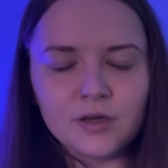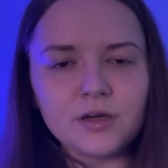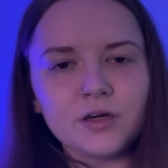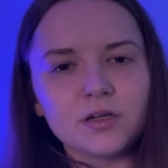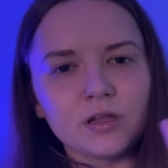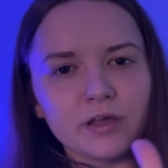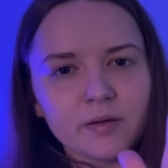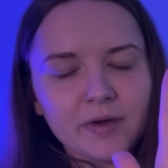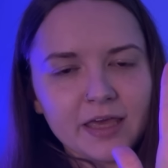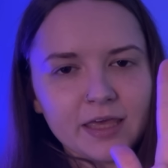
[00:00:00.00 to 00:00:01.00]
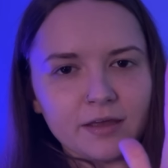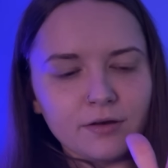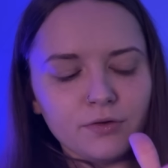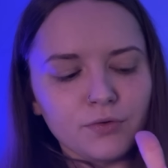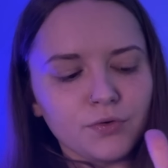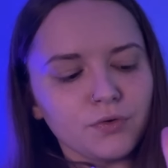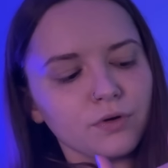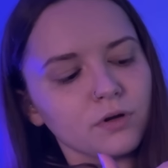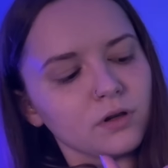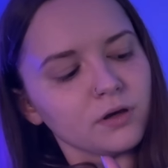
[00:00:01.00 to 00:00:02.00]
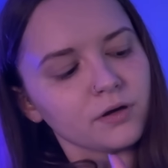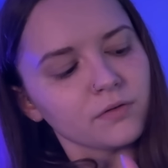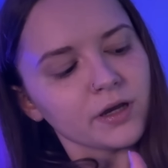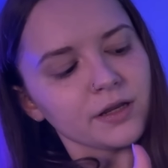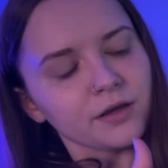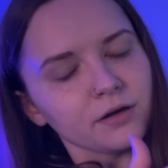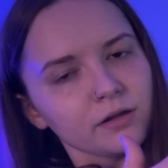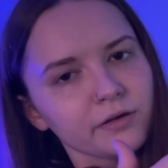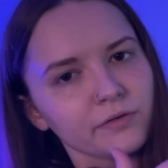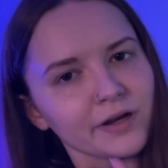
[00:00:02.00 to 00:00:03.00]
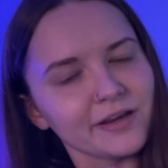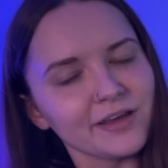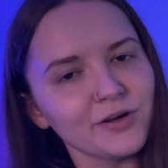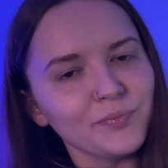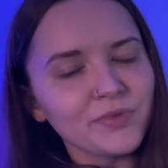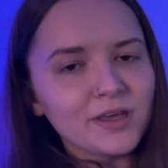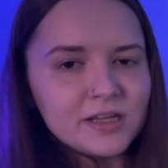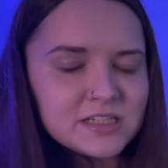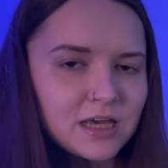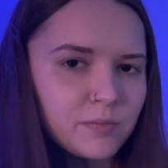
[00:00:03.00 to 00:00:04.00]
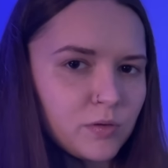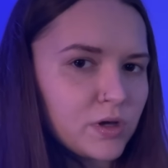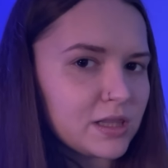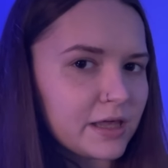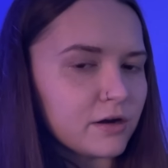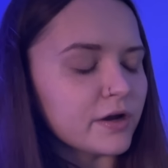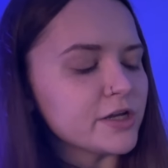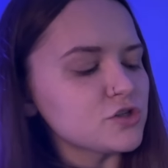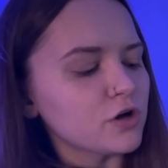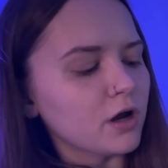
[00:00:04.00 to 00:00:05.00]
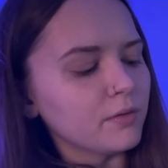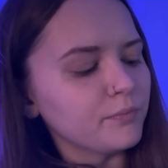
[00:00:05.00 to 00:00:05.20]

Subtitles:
Good, now look at my hand. Look right here. Look right here. Tell me what letter I draw.